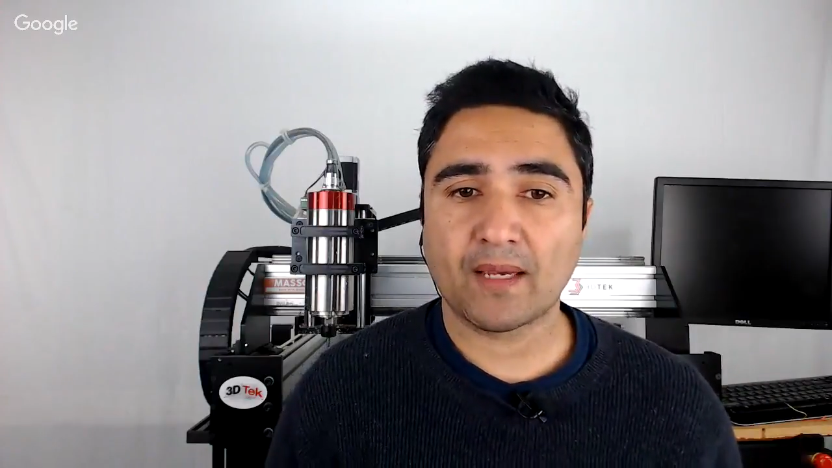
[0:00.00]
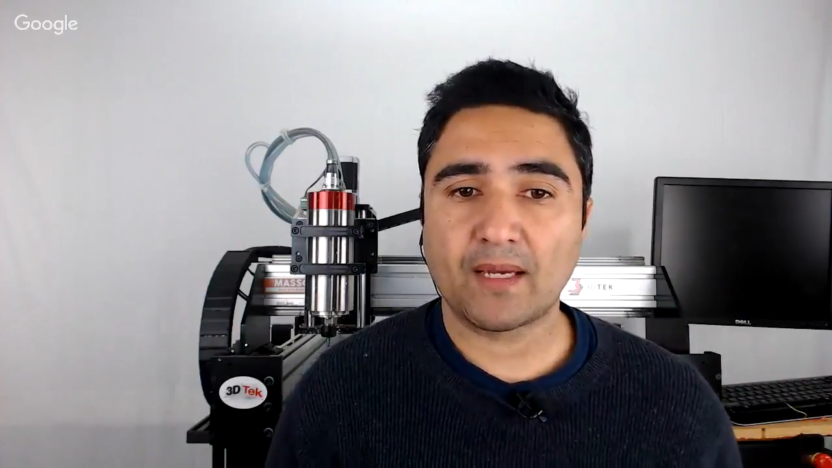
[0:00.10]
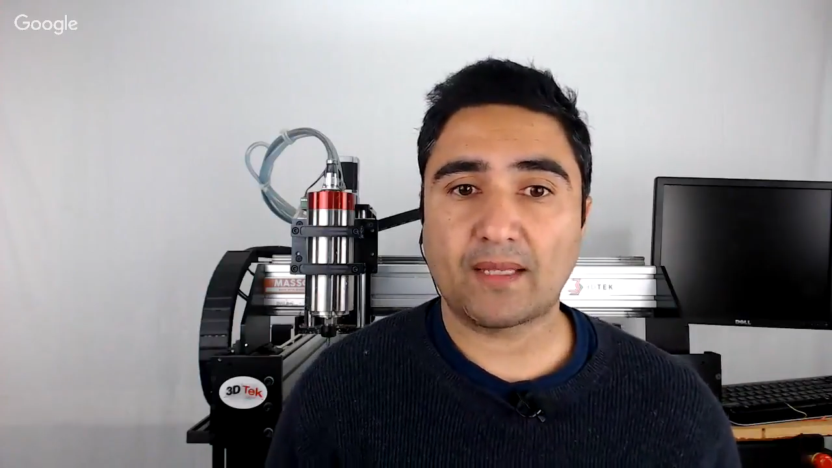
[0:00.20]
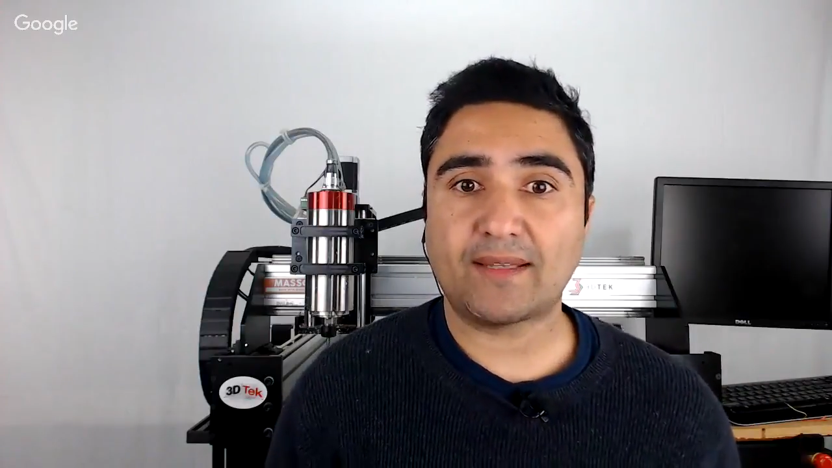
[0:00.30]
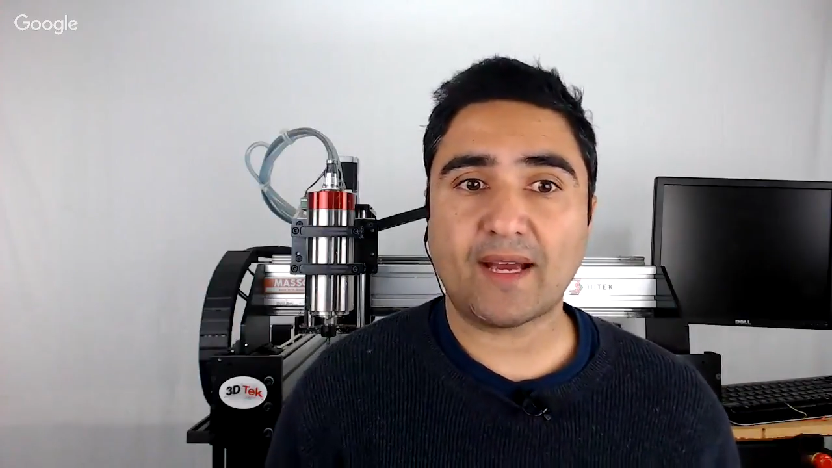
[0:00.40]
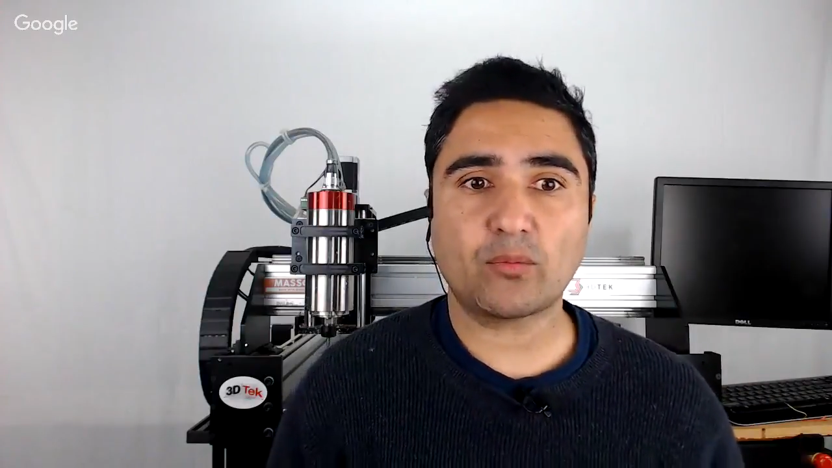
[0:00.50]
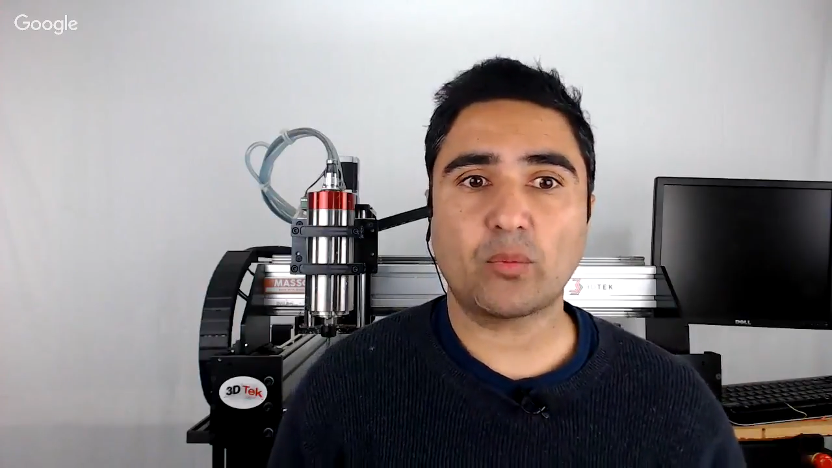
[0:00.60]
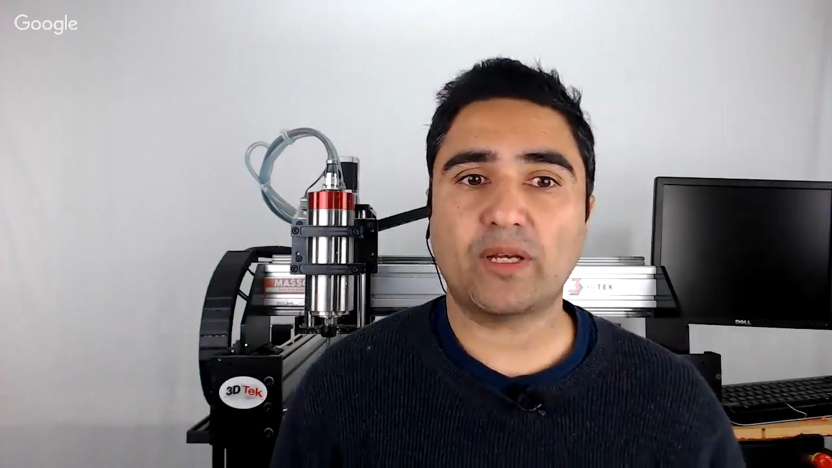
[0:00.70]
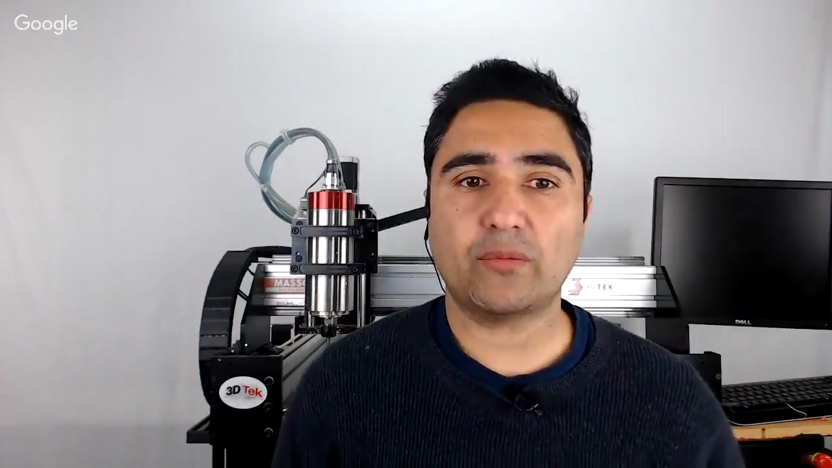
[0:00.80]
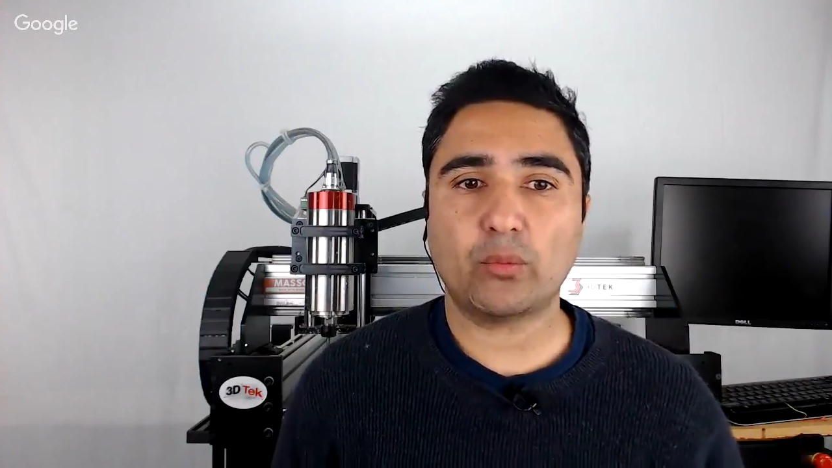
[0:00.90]
And that
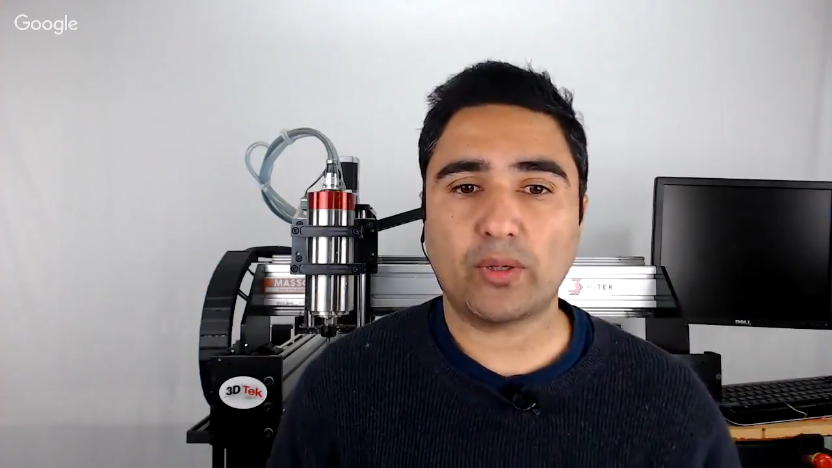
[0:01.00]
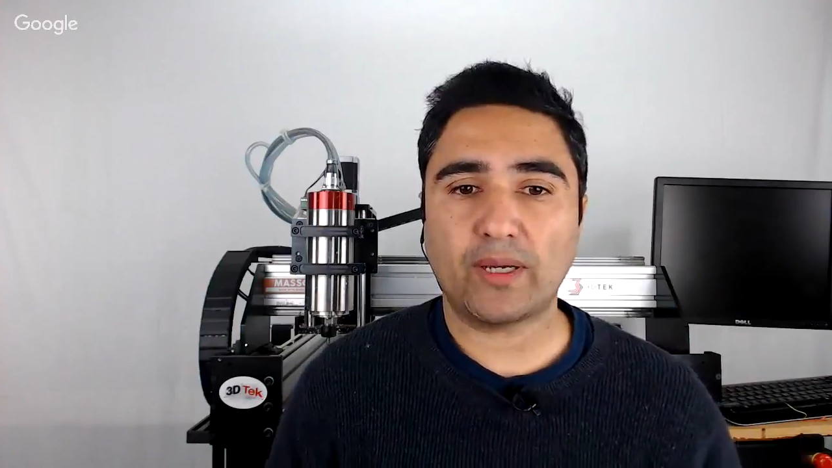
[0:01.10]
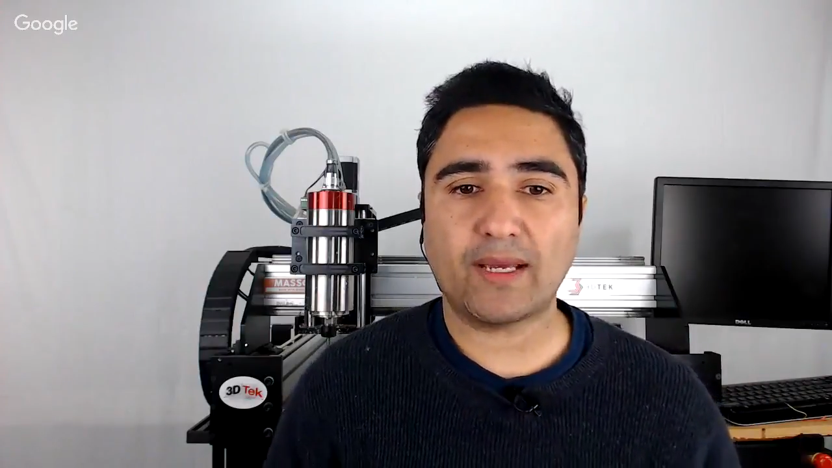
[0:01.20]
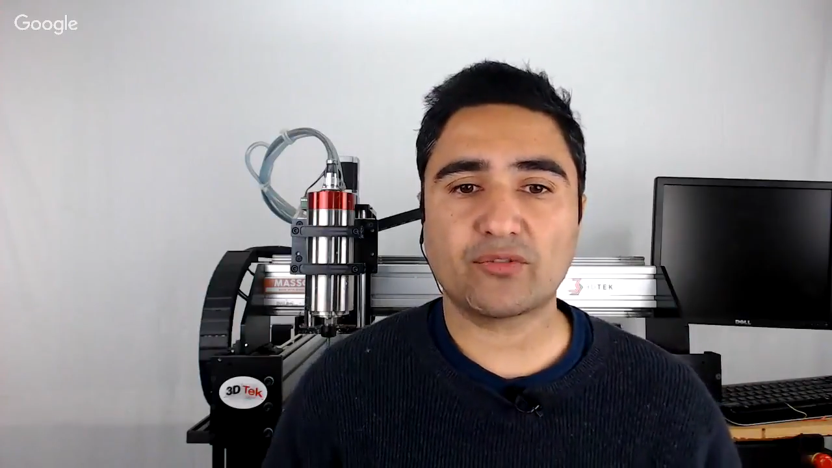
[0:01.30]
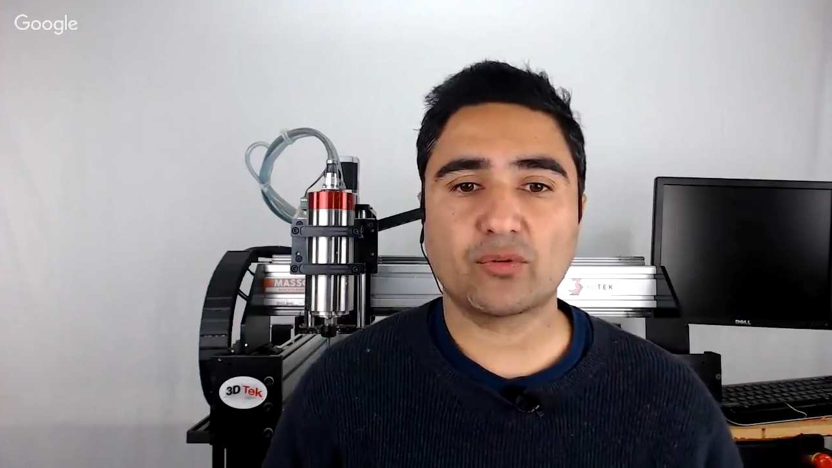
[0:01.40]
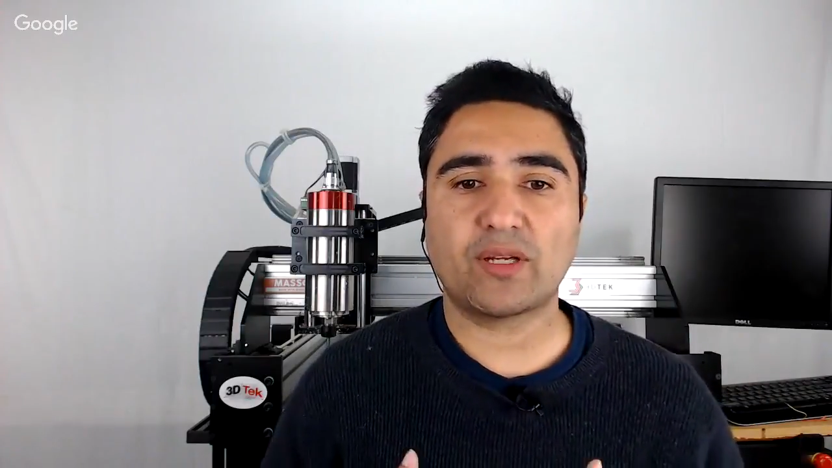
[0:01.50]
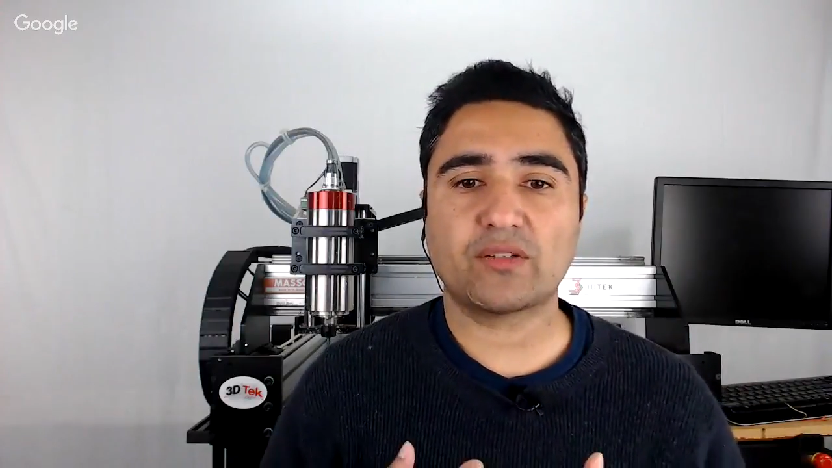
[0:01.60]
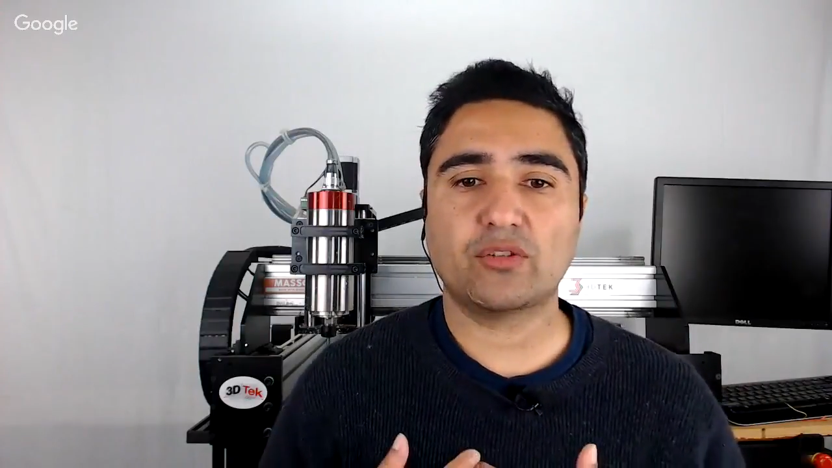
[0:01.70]
way, as soon as